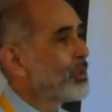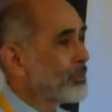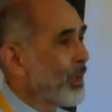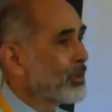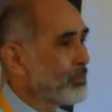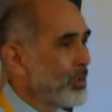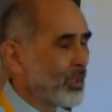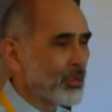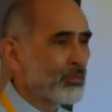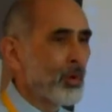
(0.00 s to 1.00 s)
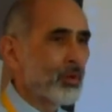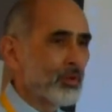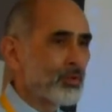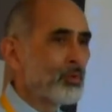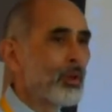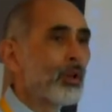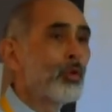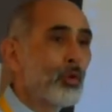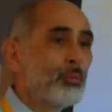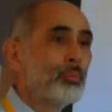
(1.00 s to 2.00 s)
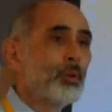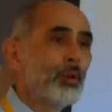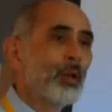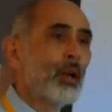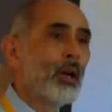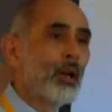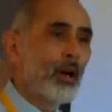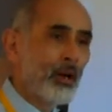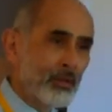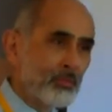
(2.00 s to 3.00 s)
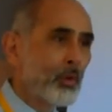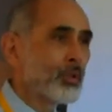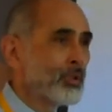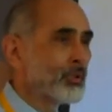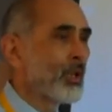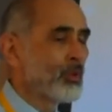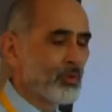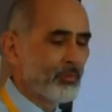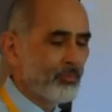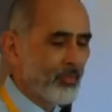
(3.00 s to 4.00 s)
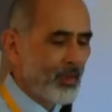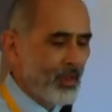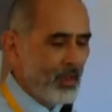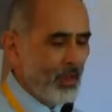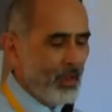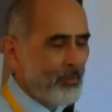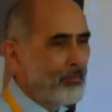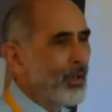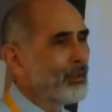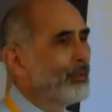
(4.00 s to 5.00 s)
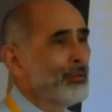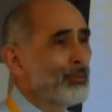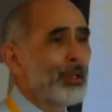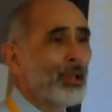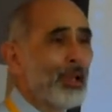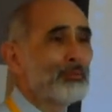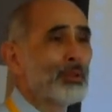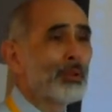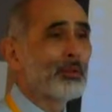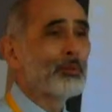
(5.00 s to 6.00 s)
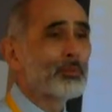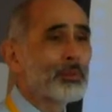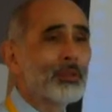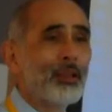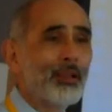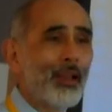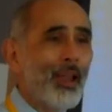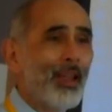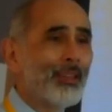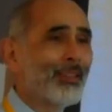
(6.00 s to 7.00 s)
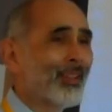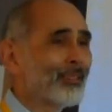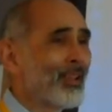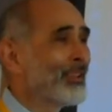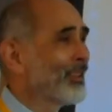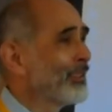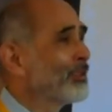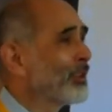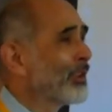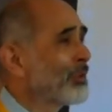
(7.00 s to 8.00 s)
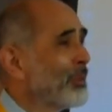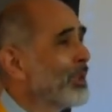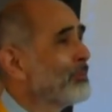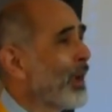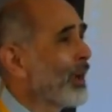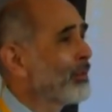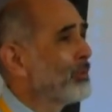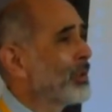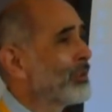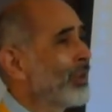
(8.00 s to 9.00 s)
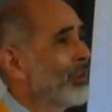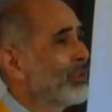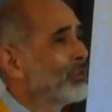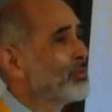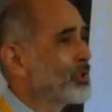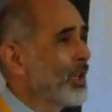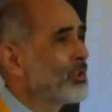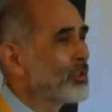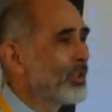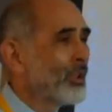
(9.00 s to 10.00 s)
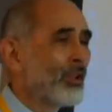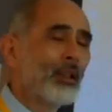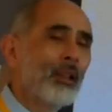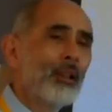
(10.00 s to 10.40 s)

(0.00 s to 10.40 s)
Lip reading: with Spanish-speaking smokers doing group smoking cessation. But nobody came to the groups. And rather than turning the money back, we decided to change the